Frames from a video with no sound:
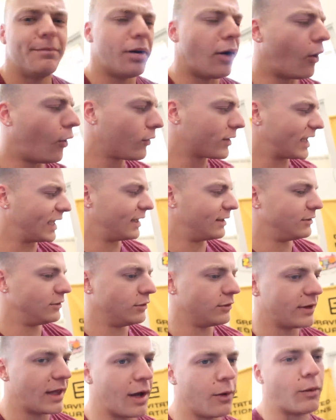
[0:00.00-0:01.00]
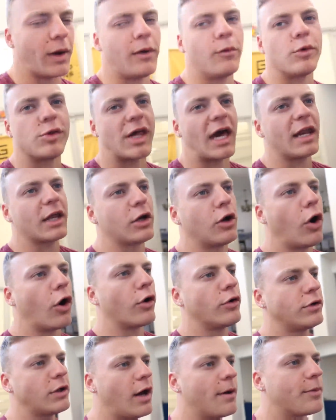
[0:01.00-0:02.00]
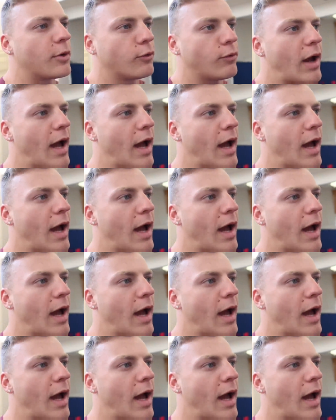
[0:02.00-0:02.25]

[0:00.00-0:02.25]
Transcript: Paul can't do that. Wait, was that a cart dub or